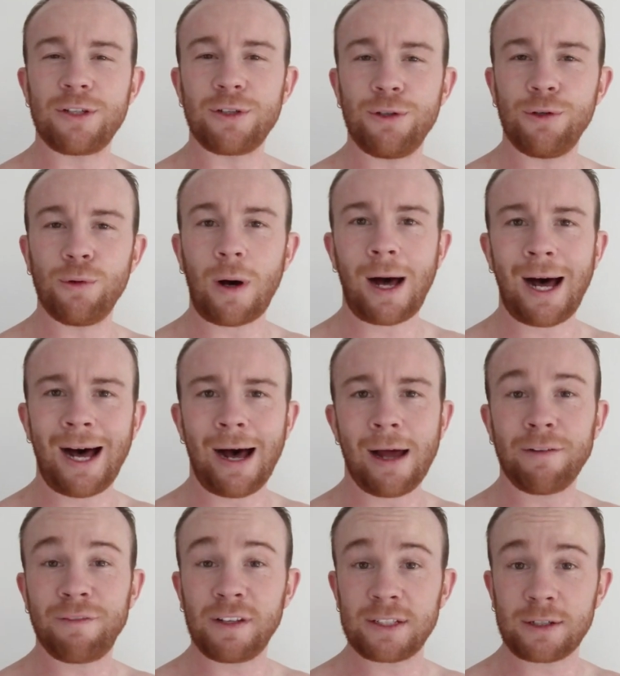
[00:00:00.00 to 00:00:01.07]
to
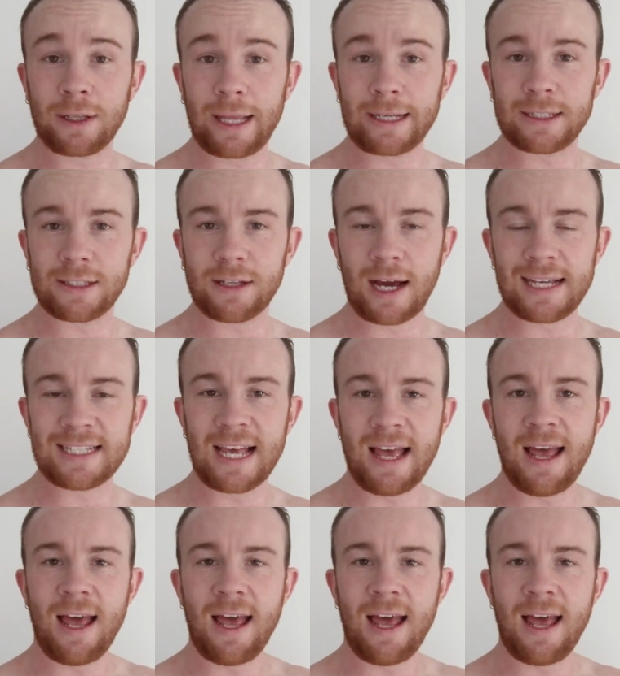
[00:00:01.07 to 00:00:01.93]
hard physical exercise